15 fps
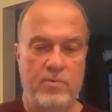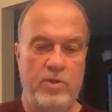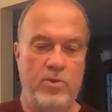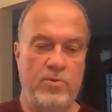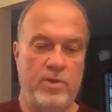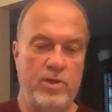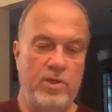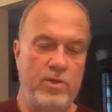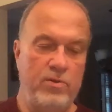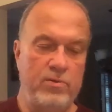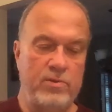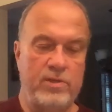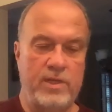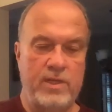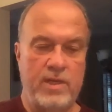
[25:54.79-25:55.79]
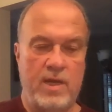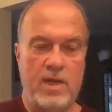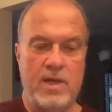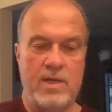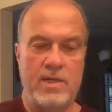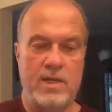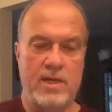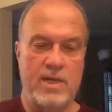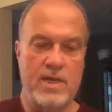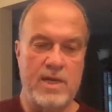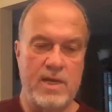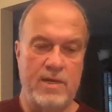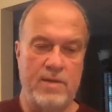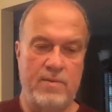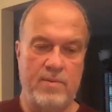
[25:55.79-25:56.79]
you can use an
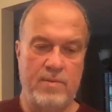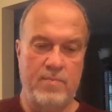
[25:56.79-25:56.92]
online